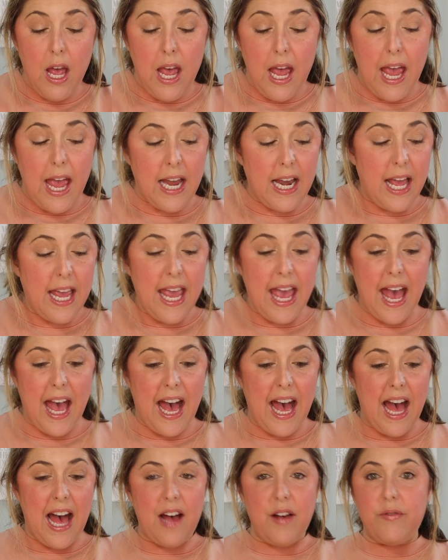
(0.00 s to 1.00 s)
And I
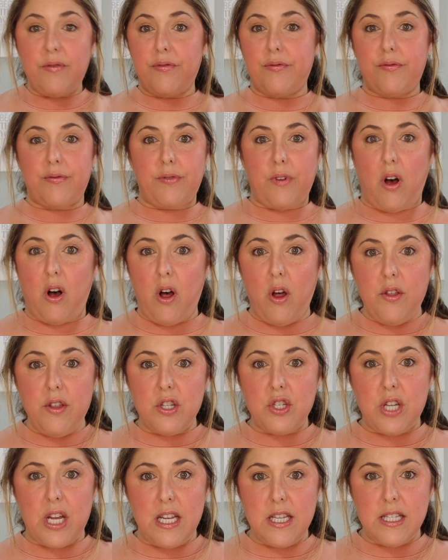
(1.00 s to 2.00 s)
have all the
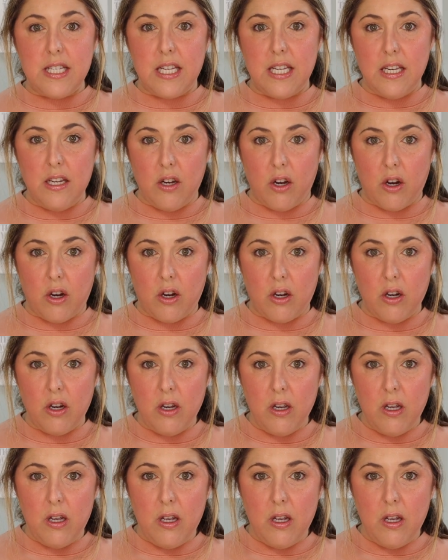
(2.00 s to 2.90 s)
shades here